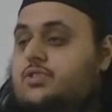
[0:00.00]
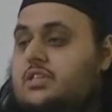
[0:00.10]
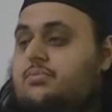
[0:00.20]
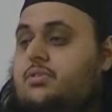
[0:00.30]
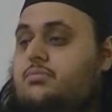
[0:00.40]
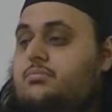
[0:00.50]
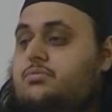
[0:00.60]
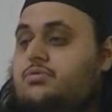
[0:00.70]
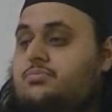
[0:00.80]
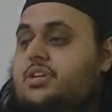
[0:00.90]
for example,
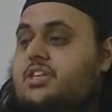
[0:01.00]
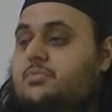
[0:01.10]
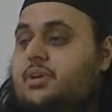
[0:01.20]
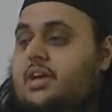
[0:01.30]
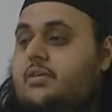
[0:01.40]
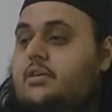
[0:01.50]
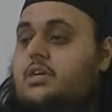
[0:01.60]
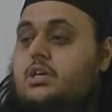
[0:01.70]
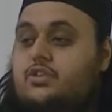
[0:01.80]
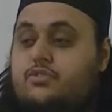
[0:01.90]
begin the prayer.
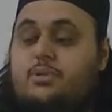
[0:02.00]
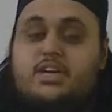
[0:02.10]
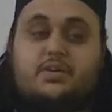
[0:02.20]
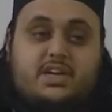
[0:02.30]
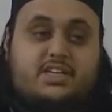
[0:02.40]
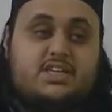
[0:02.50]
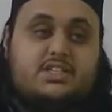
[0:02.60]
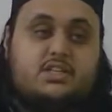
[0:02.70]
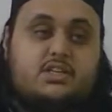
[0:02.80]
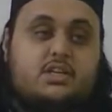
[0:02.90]
You made your
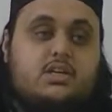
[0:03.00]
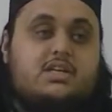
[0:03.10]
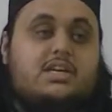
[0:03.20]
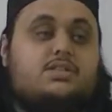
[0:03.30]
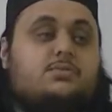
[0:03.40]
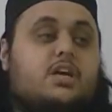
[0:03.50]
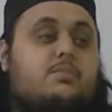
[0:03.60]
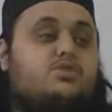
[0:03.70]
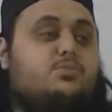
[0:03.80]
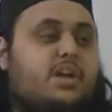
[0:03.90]
intention. Now
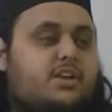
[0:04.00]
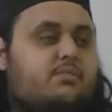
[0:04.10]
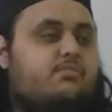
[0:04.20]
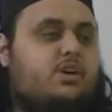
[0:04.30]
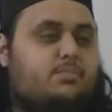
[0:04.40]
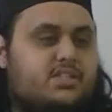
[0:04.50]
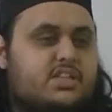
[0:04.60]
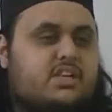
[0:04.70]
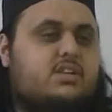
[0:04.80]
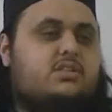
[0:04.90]
sometimes you wait a couple of
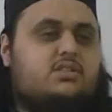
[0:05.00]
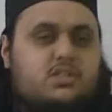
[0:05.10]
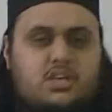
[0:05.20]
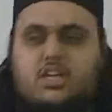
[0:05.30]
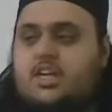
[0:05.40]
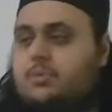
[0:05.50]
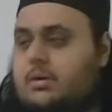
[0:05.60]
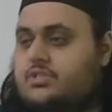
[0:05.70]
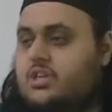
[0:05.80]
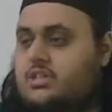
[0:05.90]
seconds until the
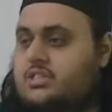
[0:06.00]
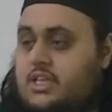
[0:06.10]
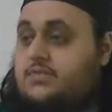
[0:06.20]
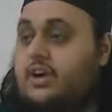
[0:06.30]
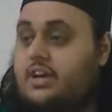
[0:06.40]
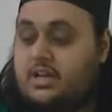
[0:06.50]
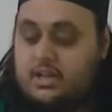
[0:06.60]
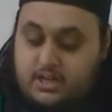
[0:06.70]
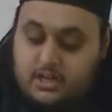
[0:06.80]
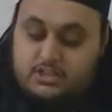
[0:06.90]
Imam starts, that's fine.
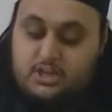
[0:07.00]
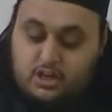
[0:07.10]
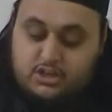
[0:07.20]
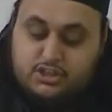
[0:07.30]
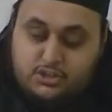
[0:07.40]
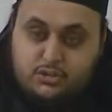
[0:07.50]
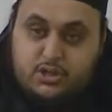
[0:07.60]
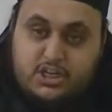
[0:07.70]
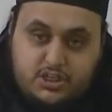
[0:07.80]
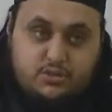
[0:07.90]
As long as
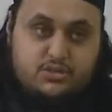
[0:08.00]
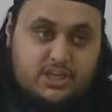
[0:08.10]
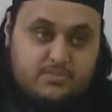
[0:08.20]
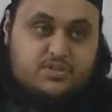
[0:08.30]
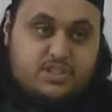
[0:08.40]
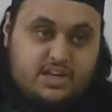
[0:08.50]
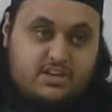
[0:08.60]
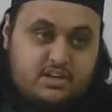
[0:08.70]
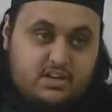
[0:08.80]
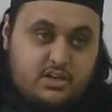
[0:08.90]
you're in your same
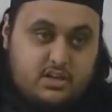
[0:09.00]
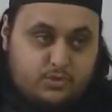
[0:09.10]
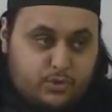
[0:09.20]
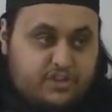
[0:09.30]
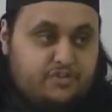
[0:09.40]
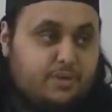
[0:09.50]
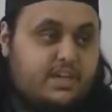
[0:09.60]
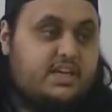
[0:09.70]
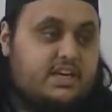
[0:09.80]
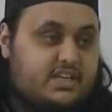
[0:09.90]
state where you
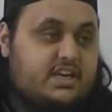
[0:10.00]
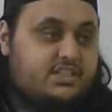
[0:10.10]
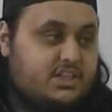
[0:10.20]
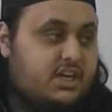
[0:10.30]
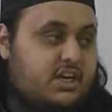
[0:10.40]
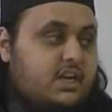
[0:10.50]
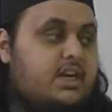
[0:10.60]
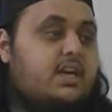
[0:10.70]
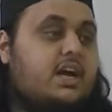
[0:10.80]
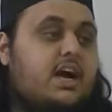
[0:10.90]
made the intention in
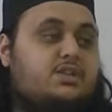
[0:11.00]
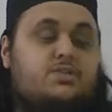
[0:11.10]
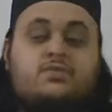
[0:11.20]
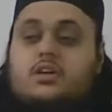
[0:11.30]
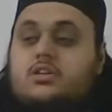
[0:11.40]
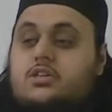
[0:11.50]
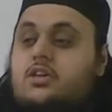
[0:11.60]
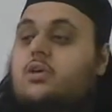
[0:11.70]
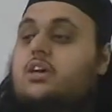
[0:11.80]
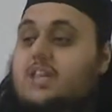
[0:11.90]
and you've not done
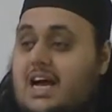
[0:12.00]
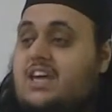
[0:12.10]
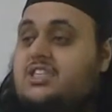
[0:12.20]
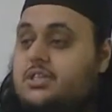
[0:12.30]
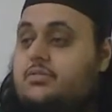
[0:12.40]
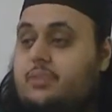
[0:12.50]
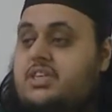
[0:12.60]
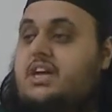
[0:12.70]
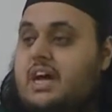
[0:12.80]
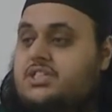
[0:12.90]
no other action,
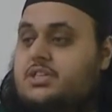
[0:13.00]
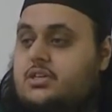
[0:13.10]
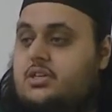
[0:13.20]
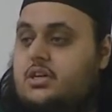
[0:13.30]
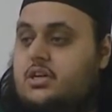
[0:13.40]
major action,